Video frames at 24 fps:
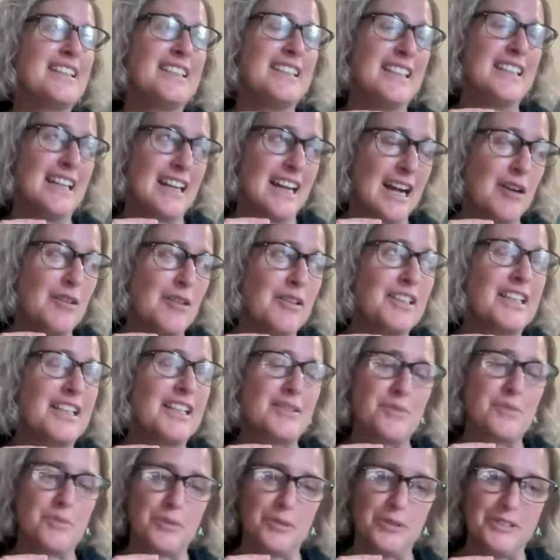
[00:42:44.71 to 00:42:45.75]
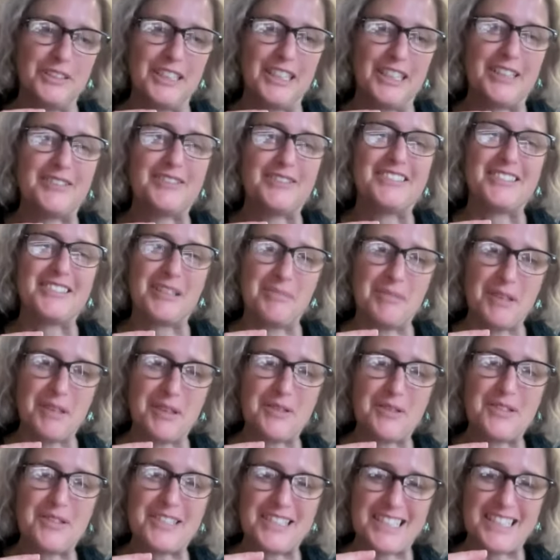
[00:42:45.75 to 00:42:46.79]
yeah how it gets rolled out some of
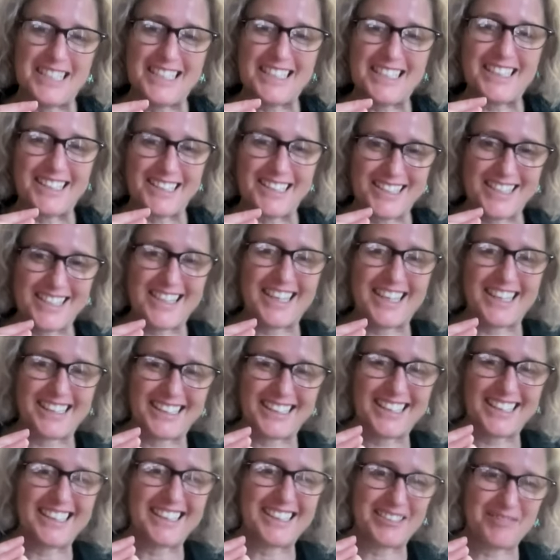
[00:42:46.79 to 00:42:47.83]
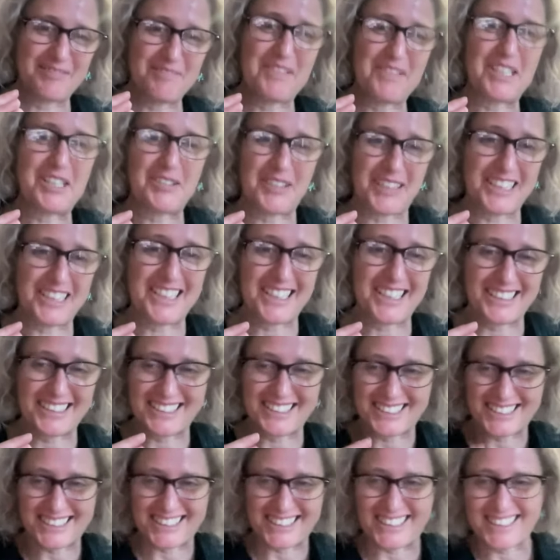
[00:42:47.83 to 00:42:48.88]
those details then can be quite
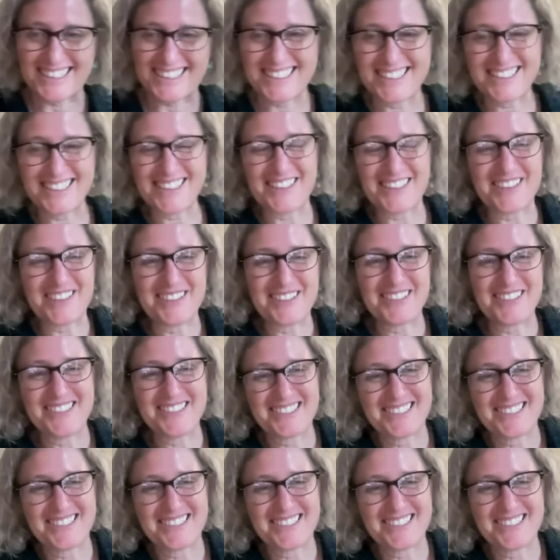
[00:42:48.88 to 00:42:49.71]
challenging so